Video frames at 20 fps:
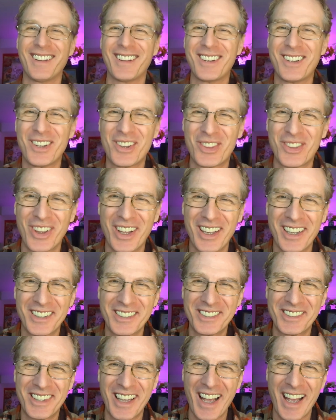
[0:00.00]

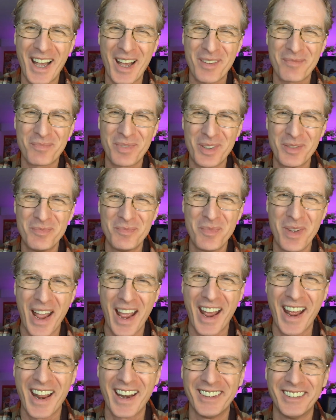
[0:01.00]
Things happen,
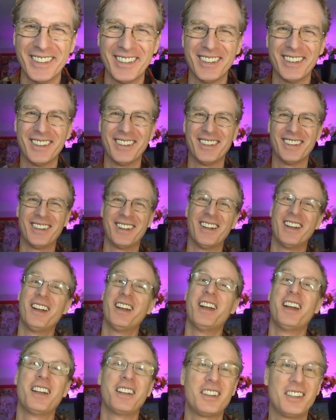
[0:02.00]
man.
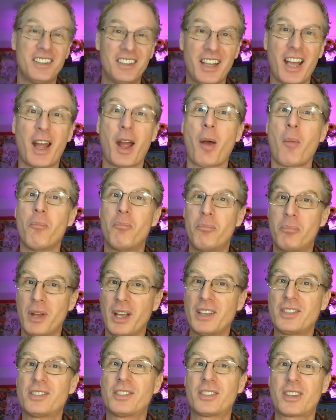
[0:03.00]
Yeah,
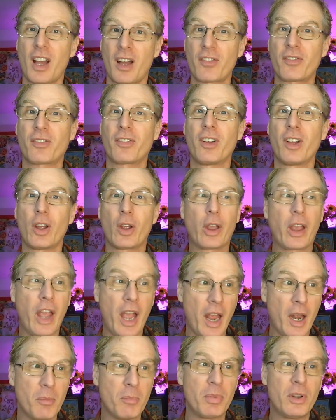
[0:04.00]
big stuff
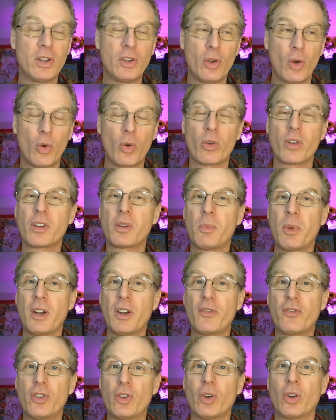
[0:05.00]
can be yours, but
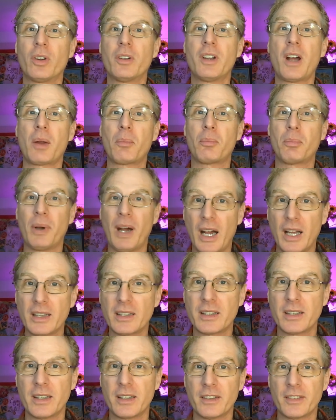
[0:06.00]
if you are not
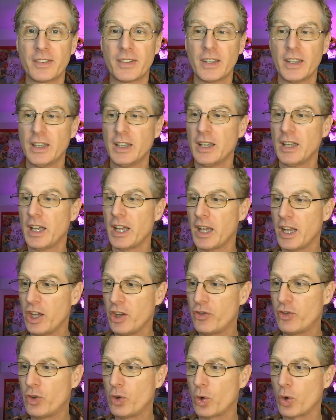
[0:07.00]
positive,
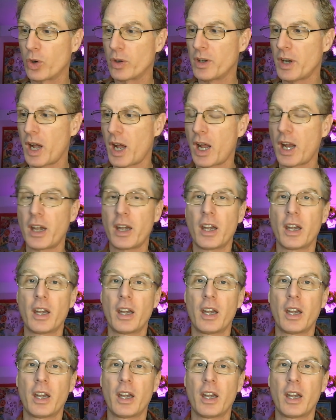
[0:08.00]
if you're not